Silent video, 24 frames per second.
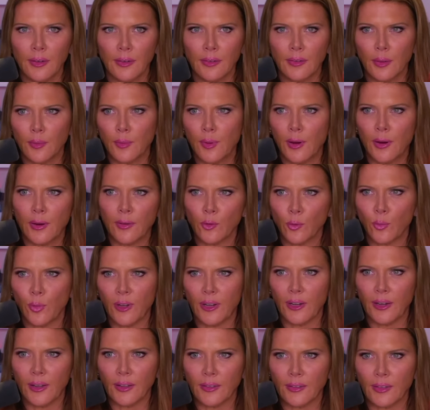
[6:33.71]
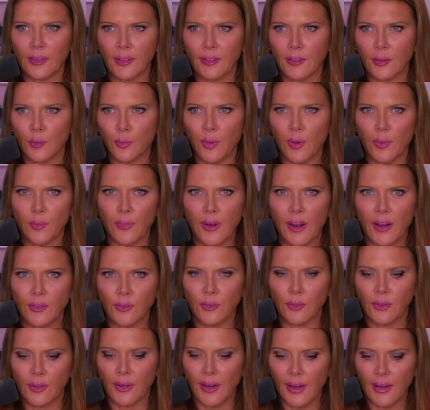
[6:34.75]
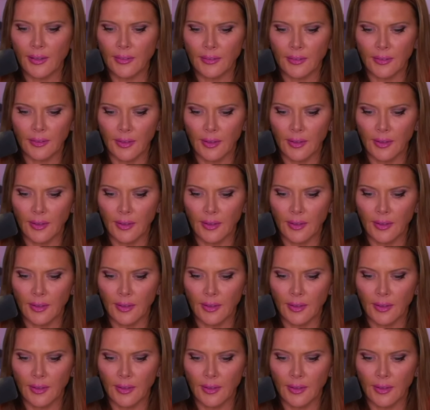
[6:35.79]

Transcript: Somehow everybody else gets to pump natural gas